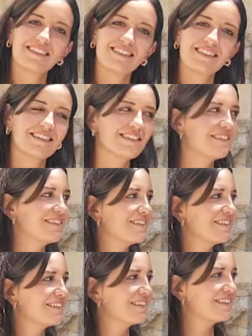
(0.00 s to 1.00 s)

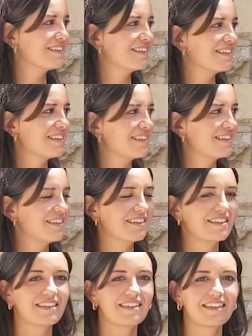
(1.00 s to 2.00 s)

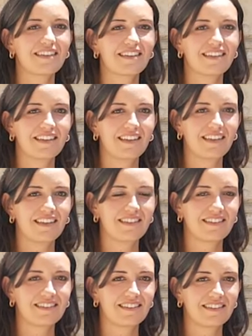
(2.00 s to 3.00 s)

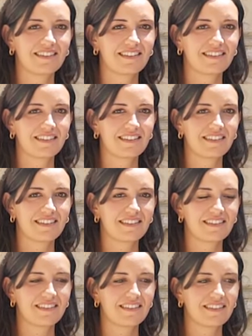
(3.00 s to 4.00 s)

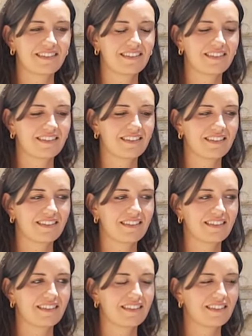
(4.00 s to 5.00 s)

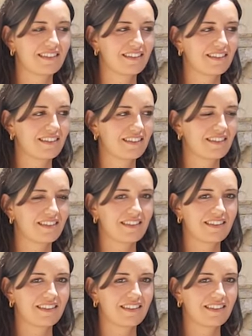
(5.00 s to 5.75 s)
(silent)